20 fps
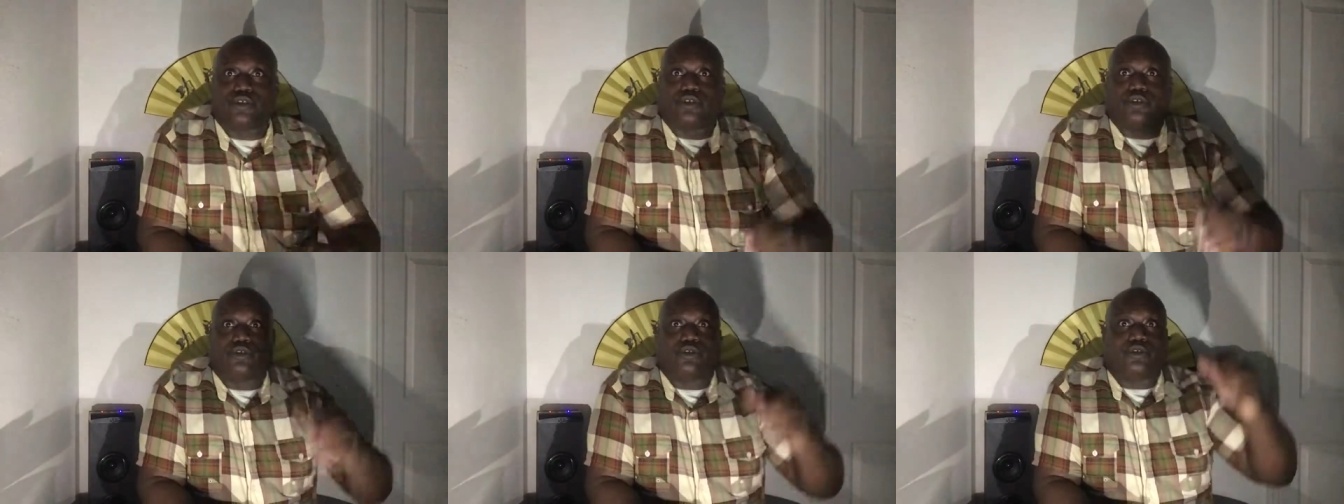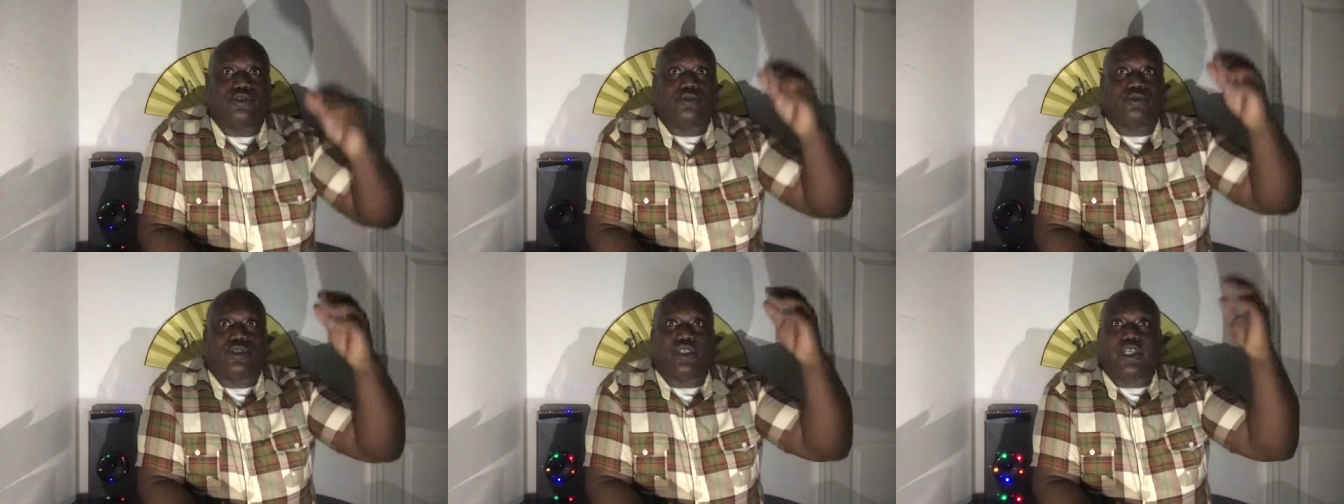
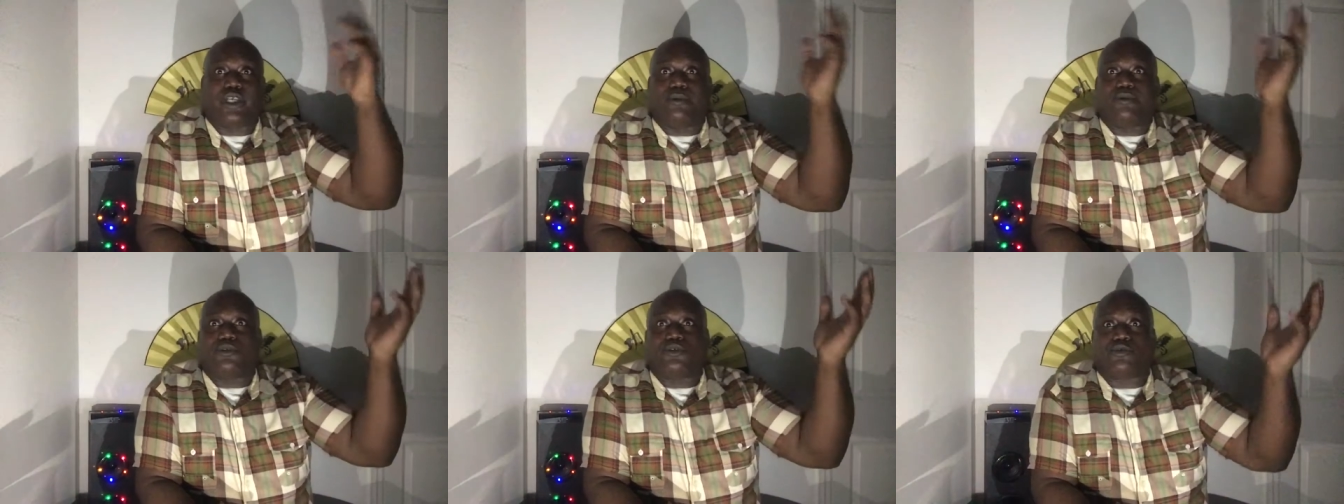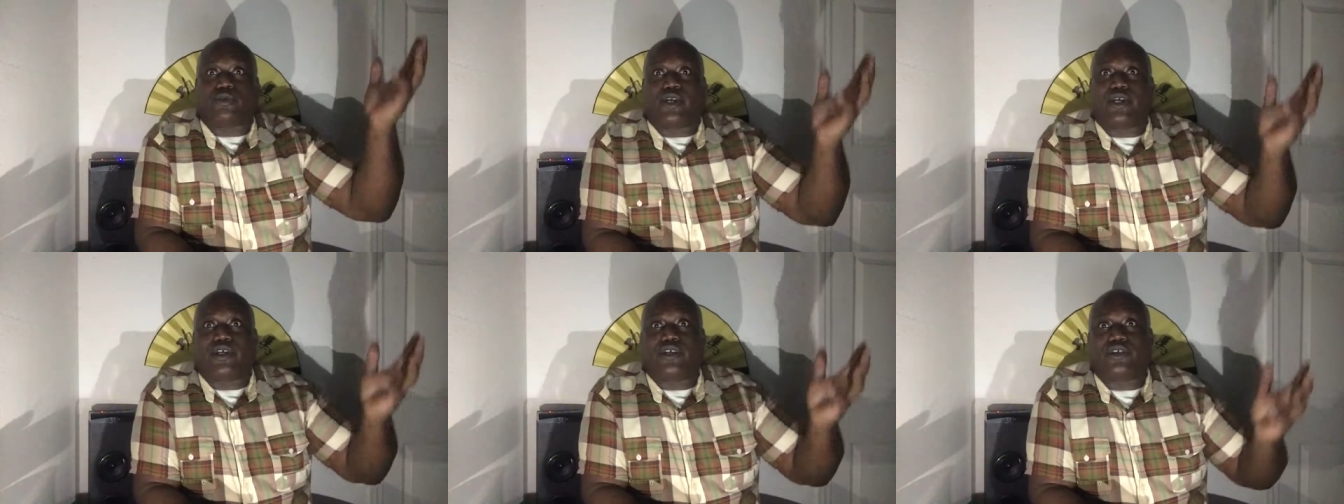to
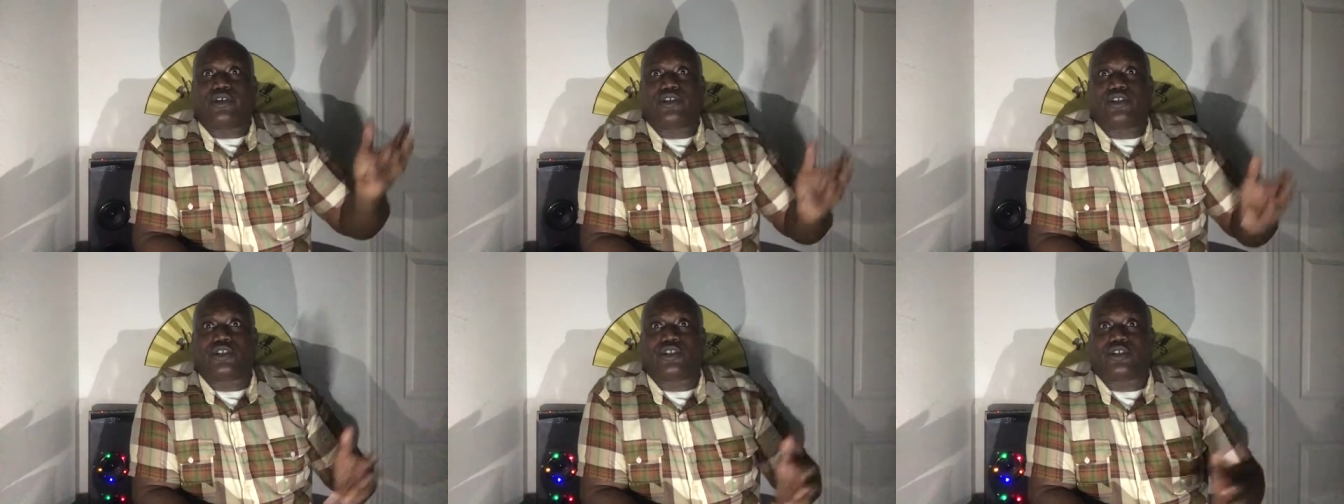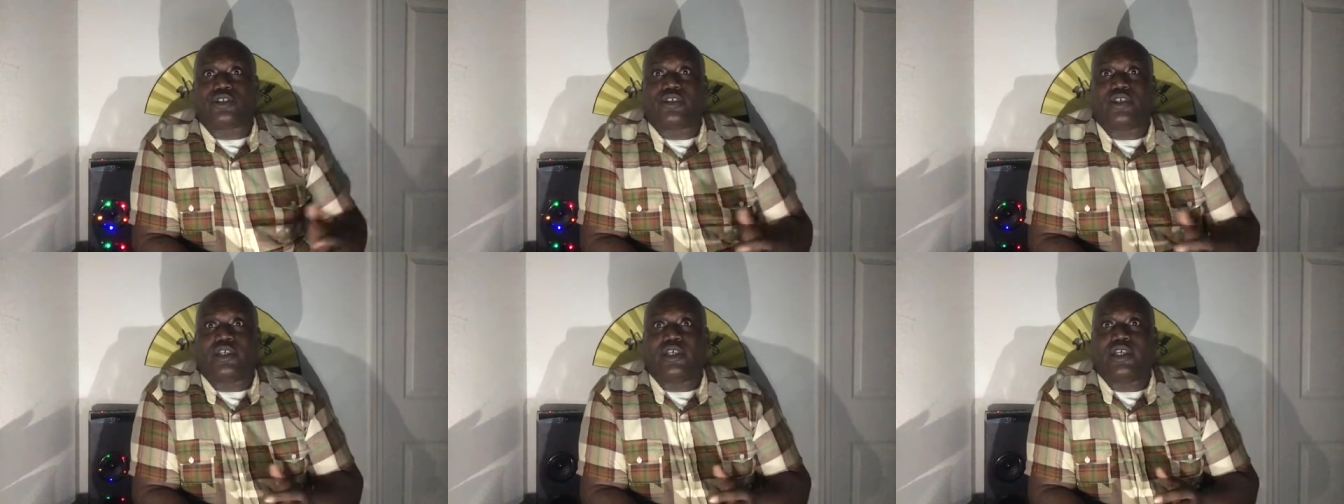chemtrails
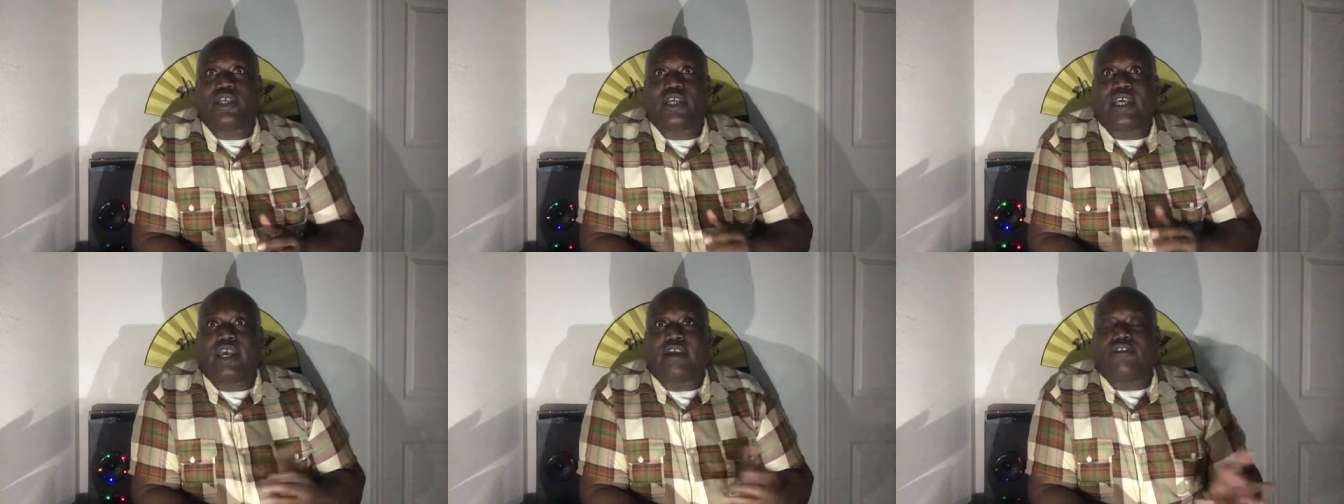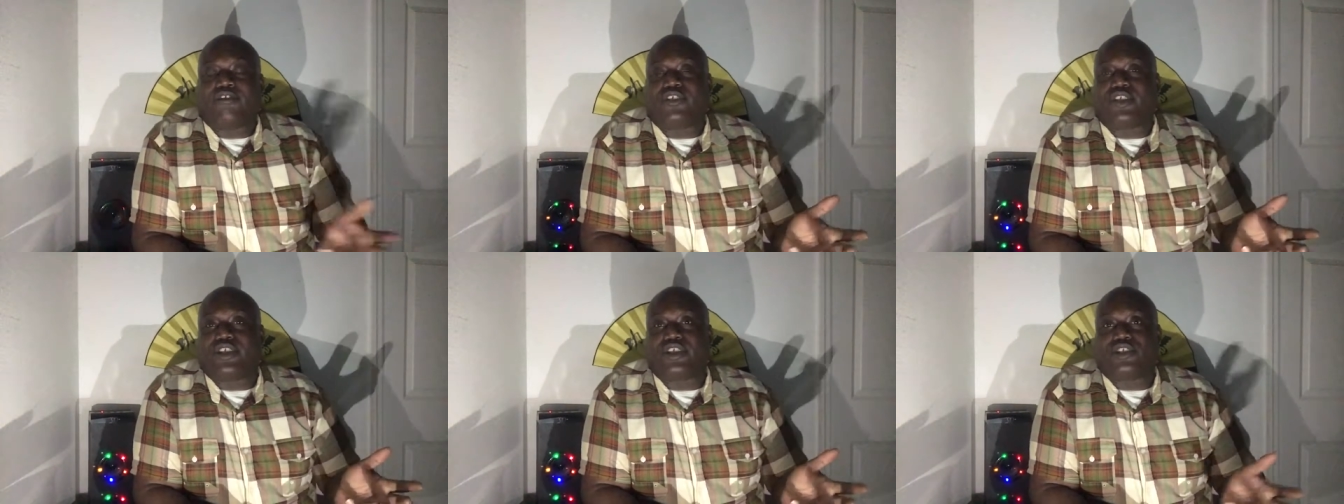to
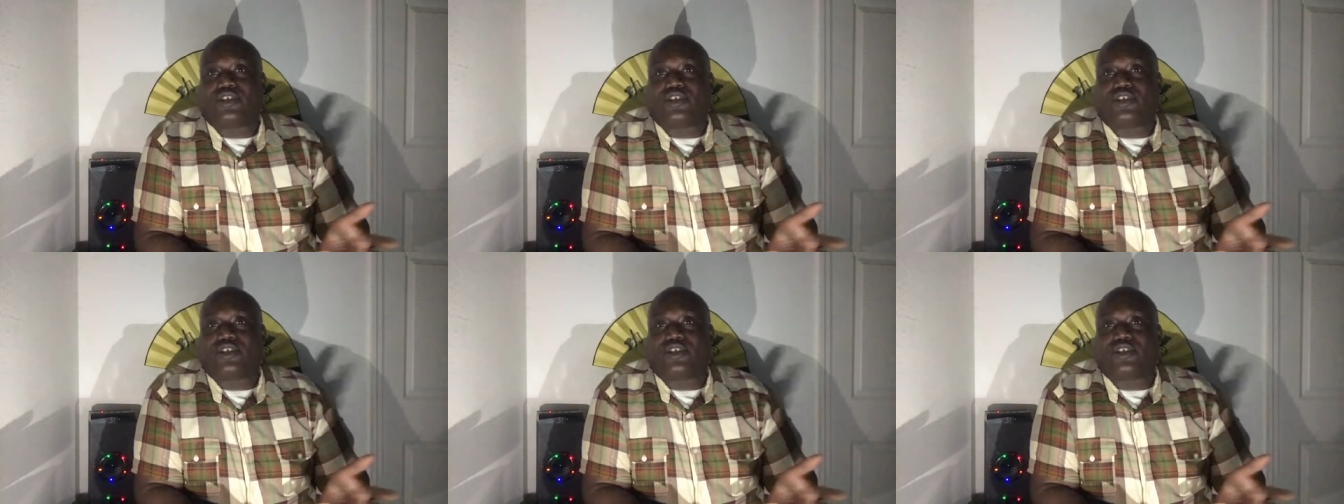everything.